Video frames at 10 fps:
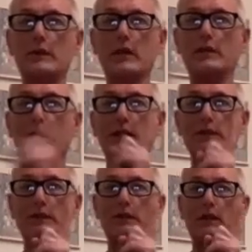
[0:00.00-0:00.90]

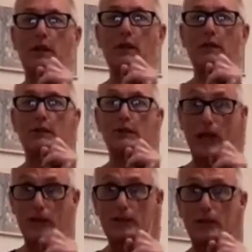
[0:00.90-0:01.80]

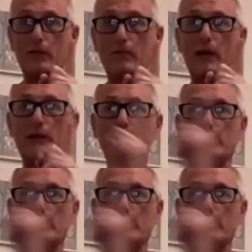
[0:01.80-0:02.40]
congested might